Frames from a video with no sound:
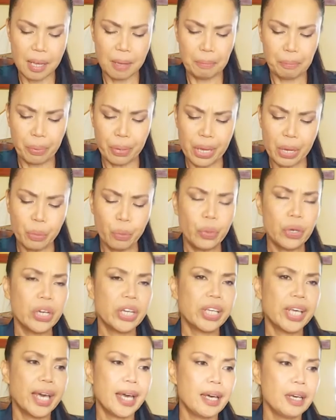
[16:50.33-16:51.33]

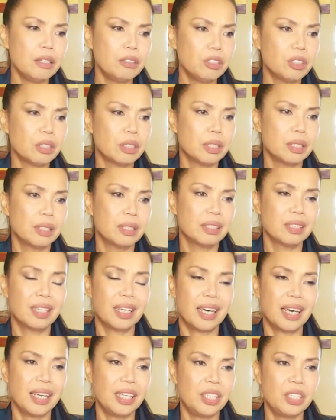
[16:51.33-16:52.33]
Pre-workout,
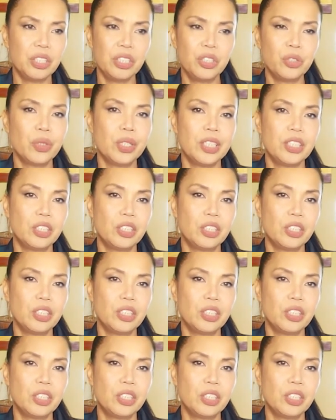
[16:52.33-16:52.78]
I usually